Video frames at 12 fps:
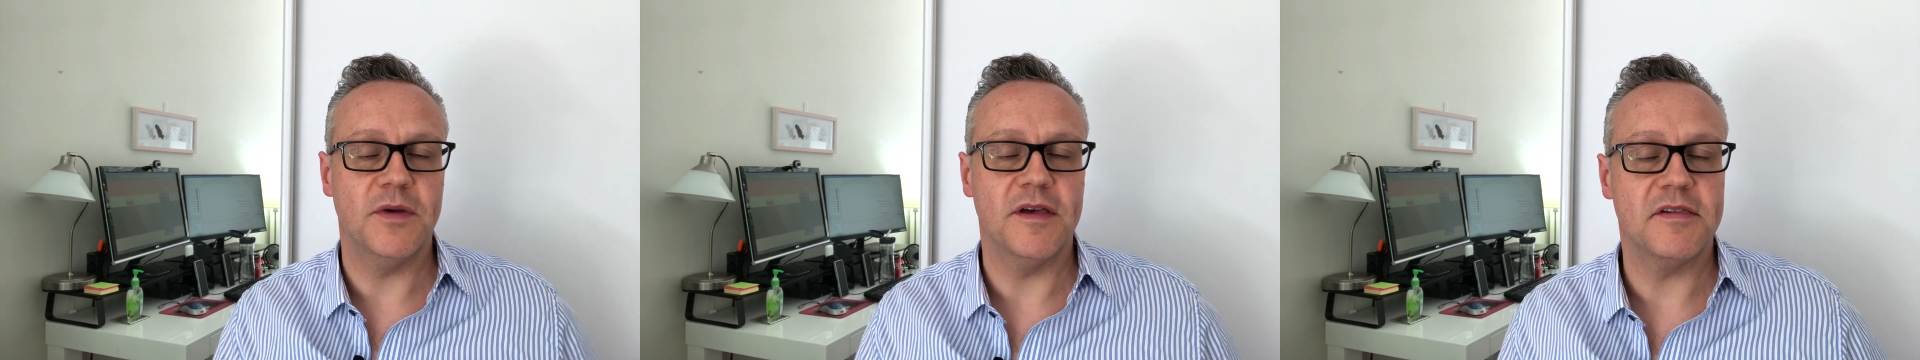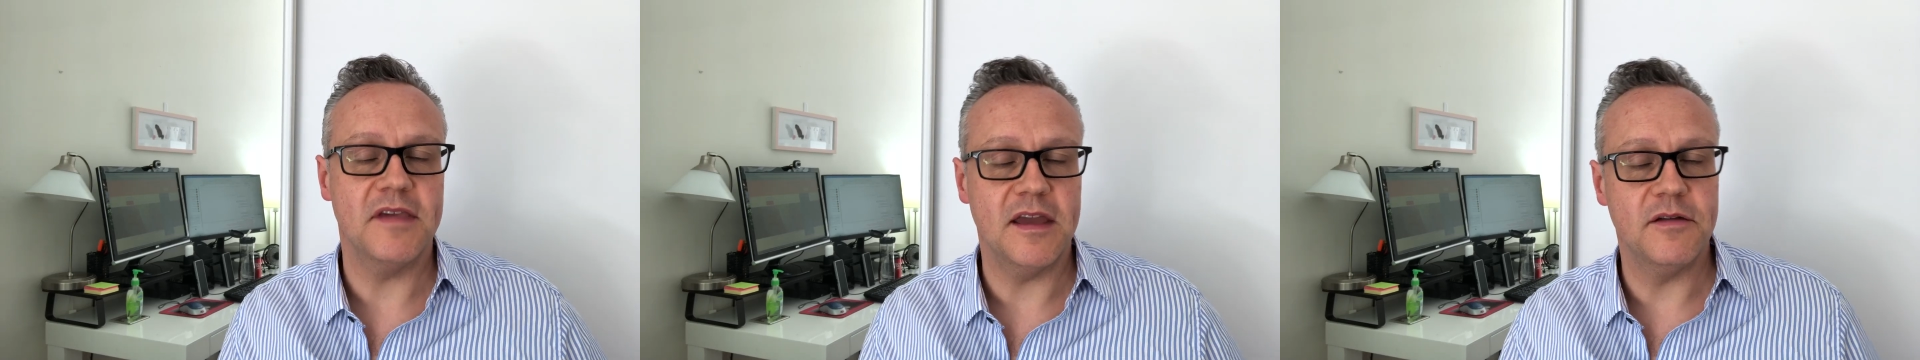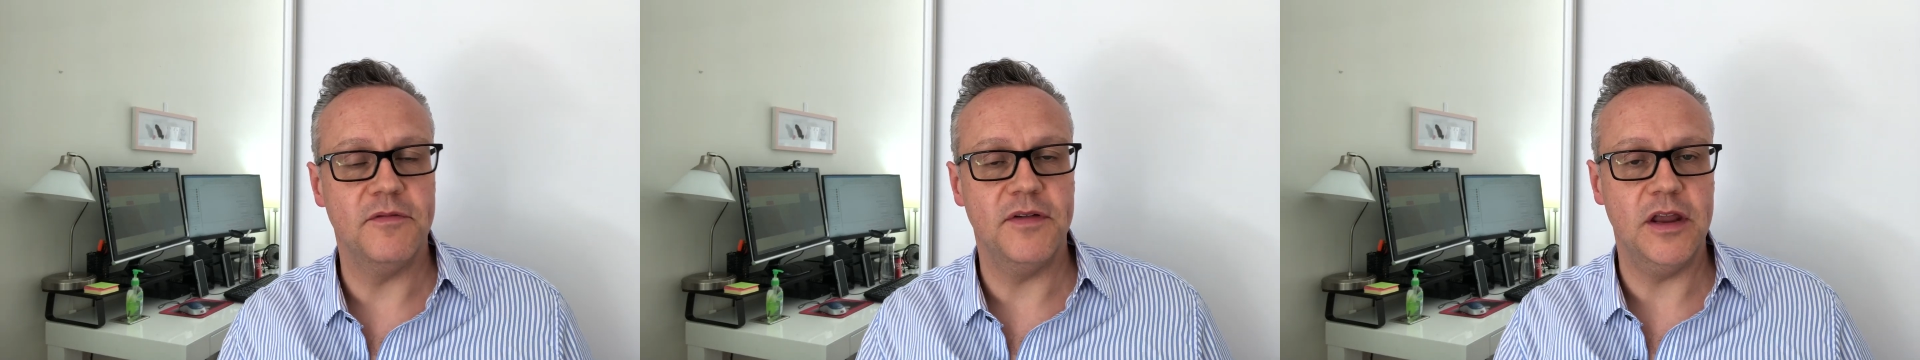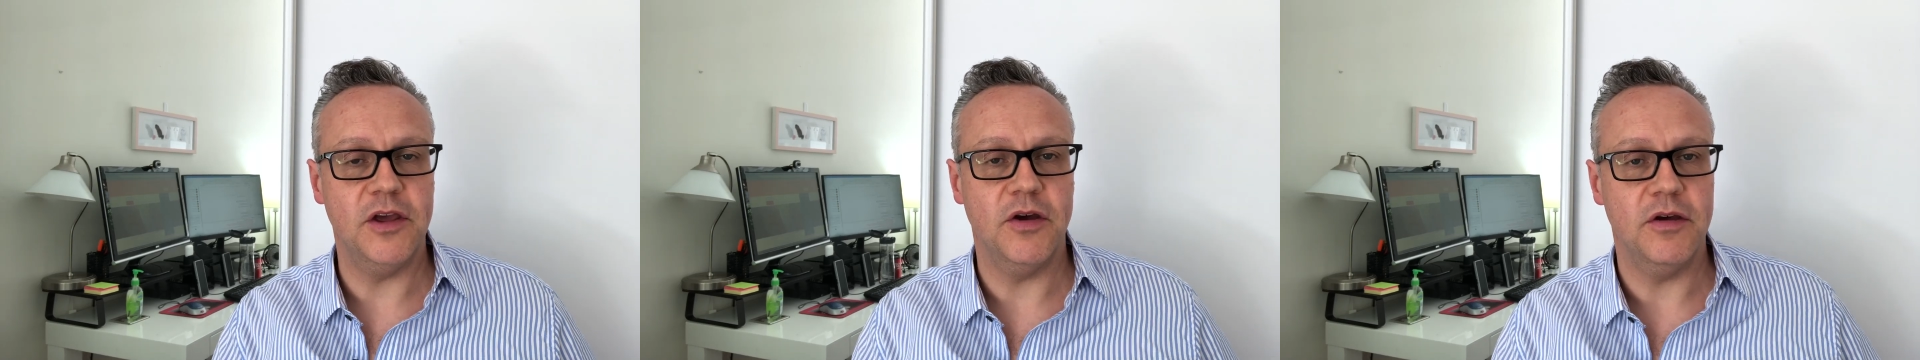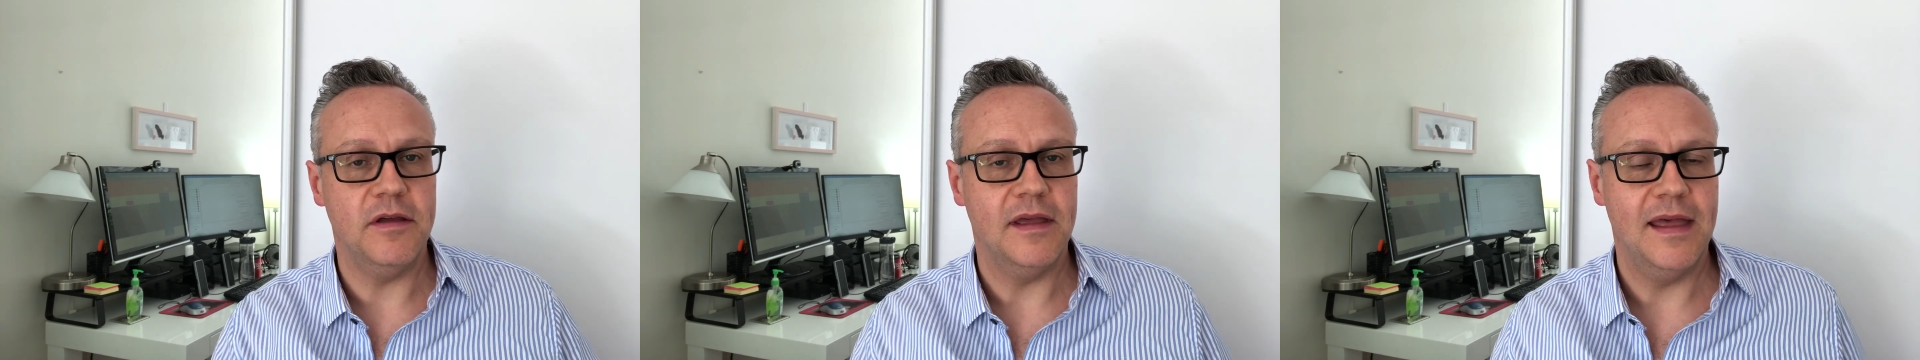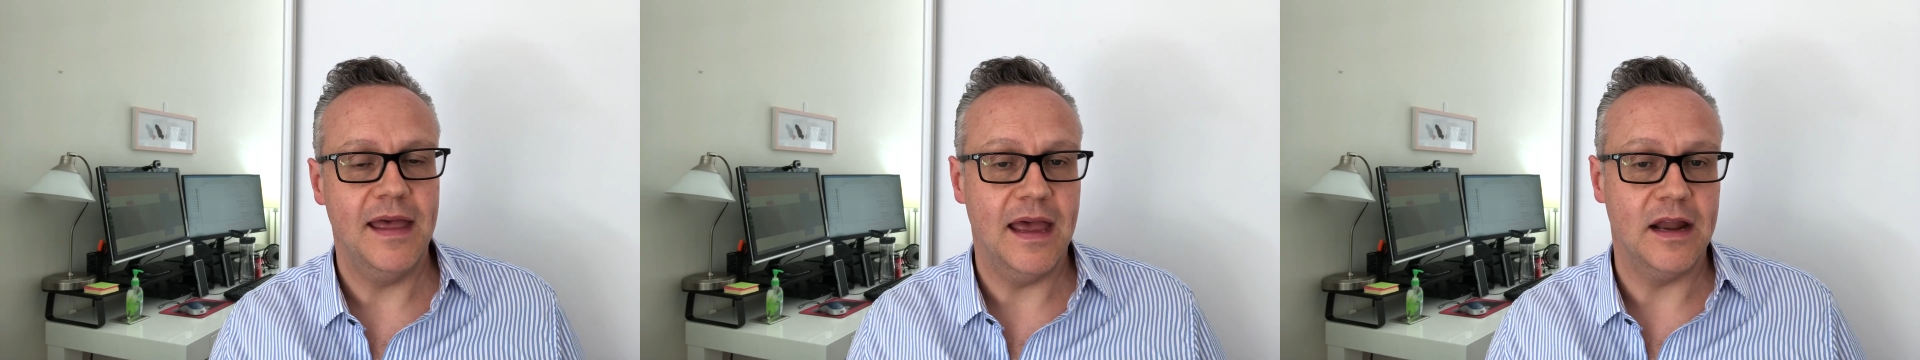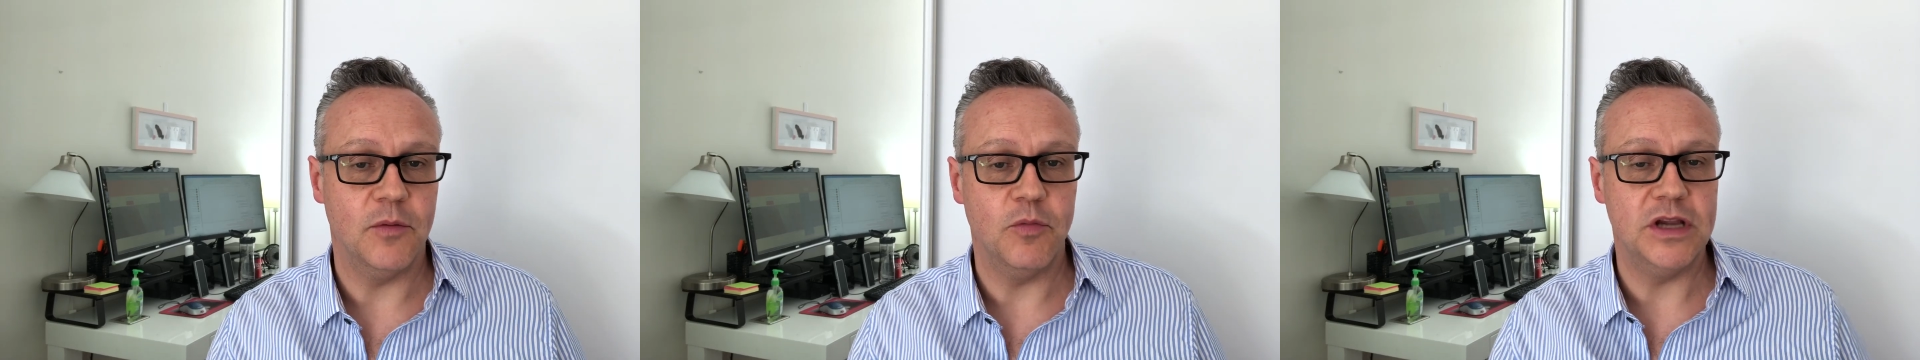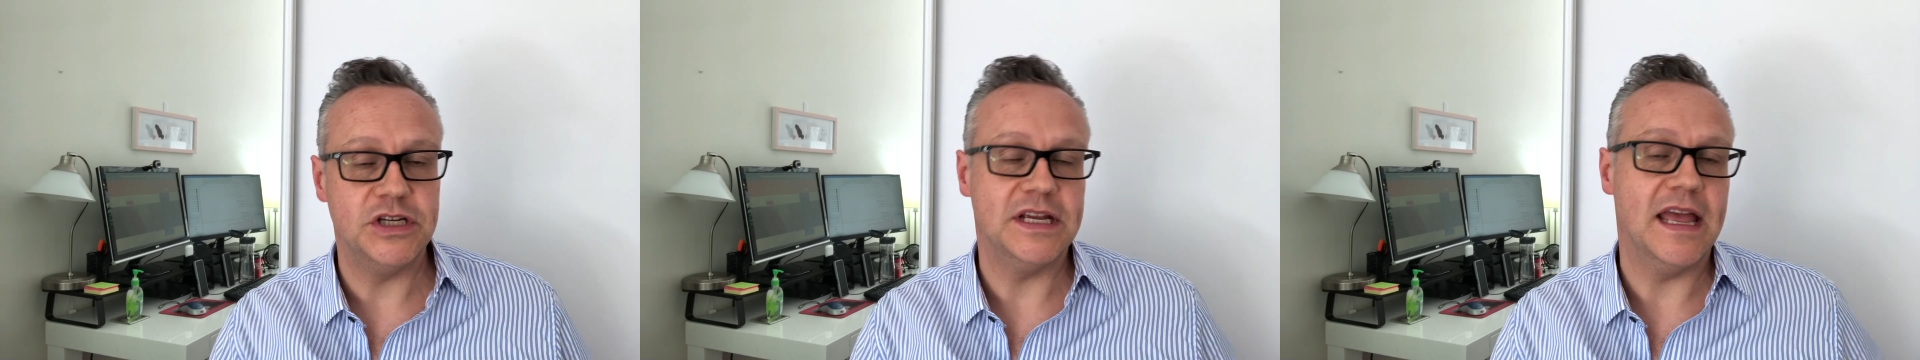my second video, and I'm
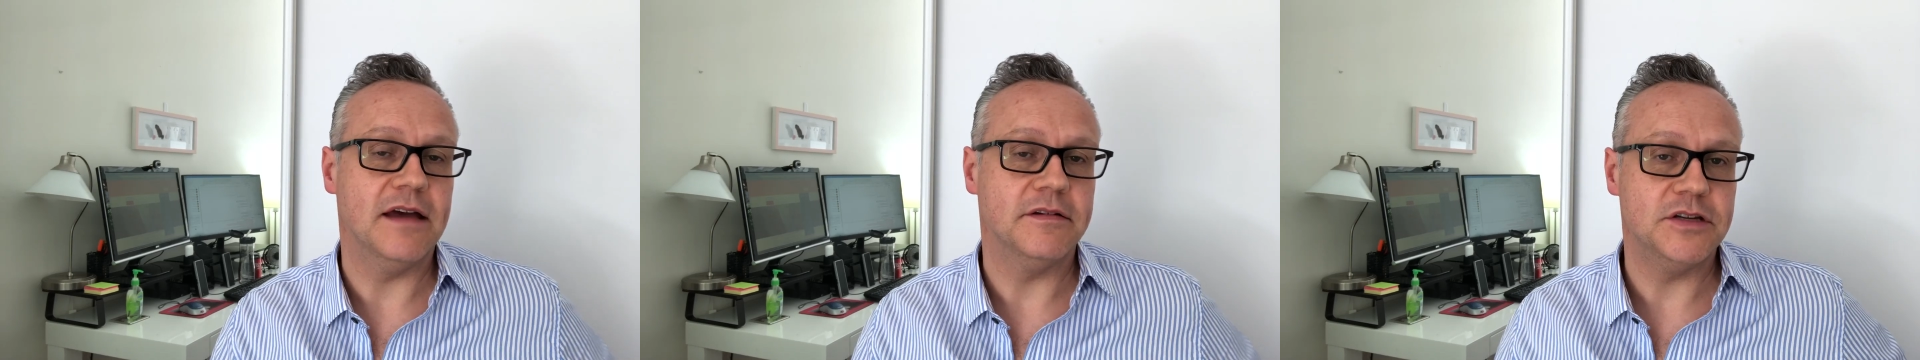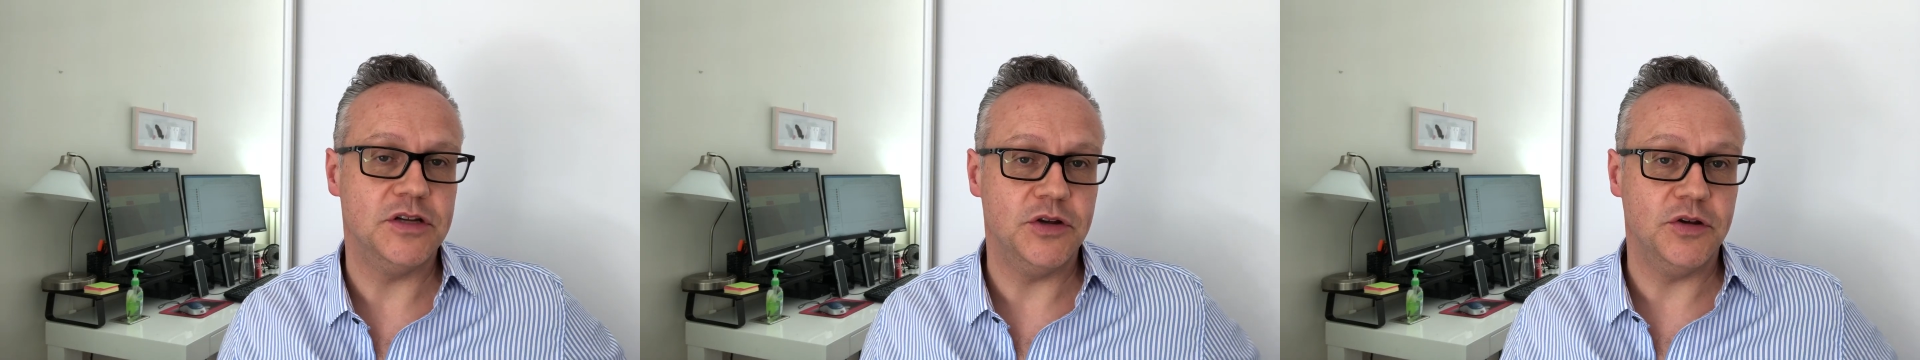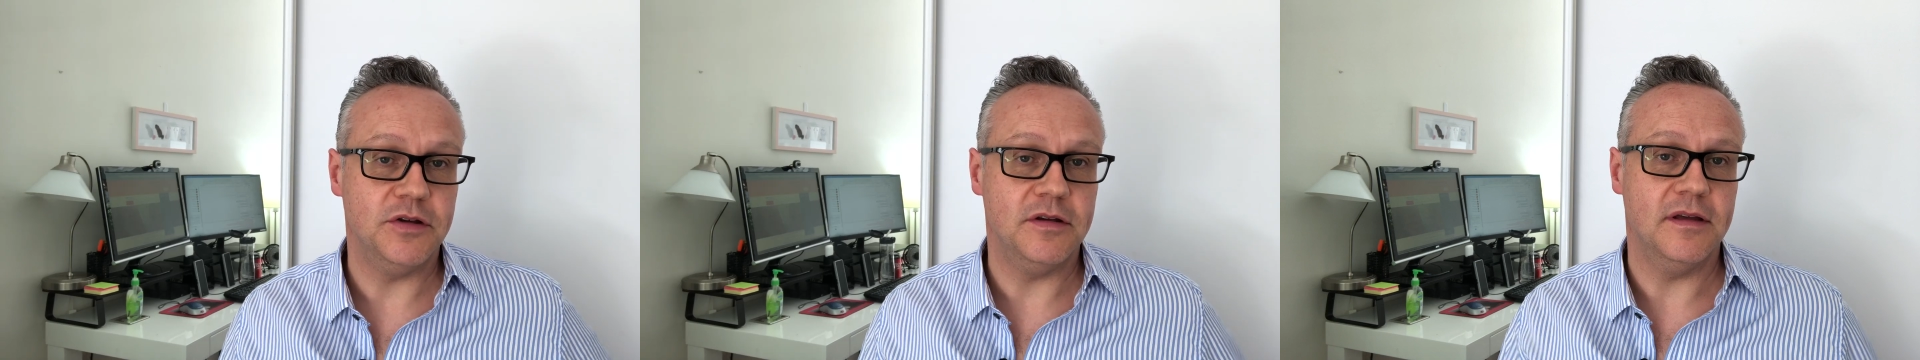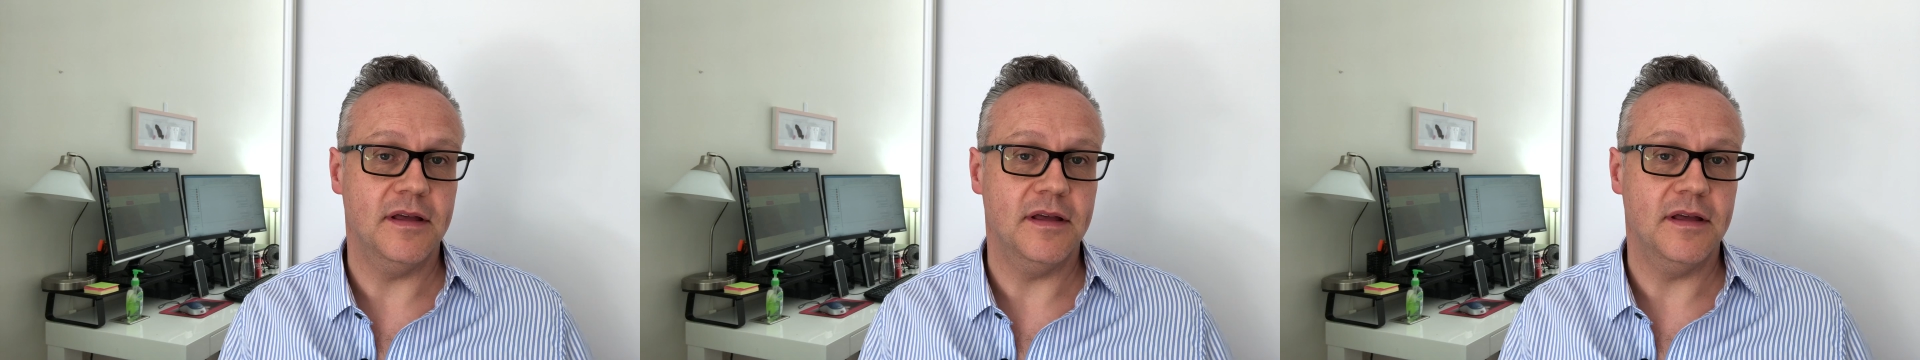reaching out to you